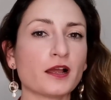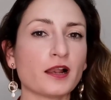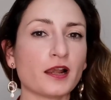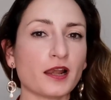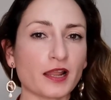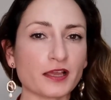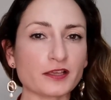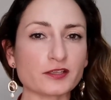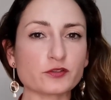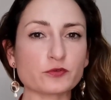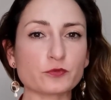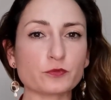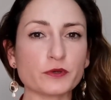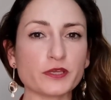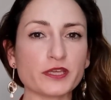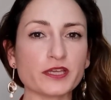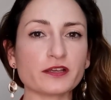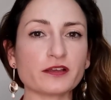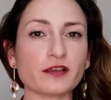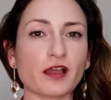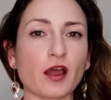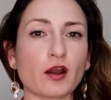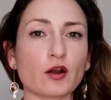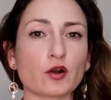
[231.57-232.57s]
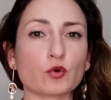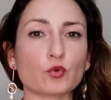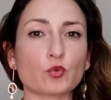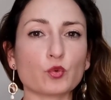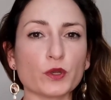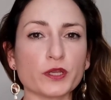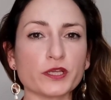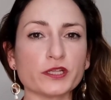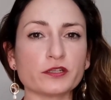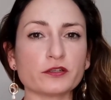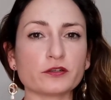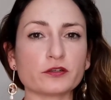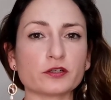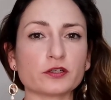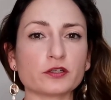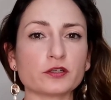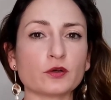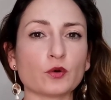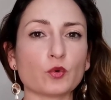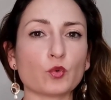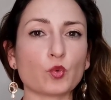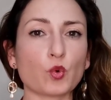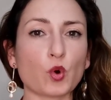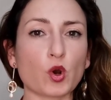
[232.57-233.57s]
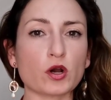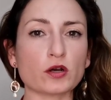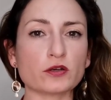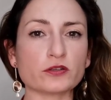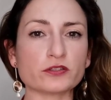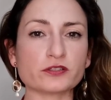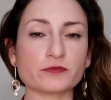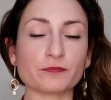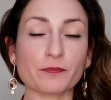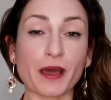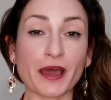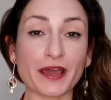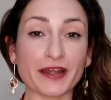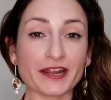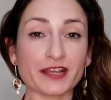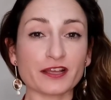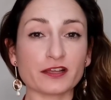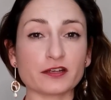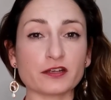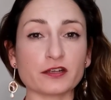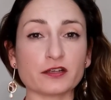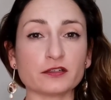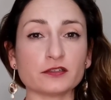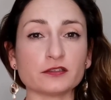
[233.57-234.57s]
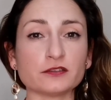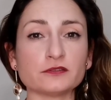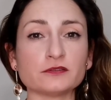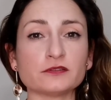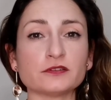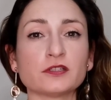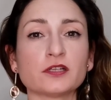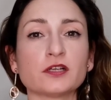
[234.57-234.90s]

Last week, our winner was Marianelle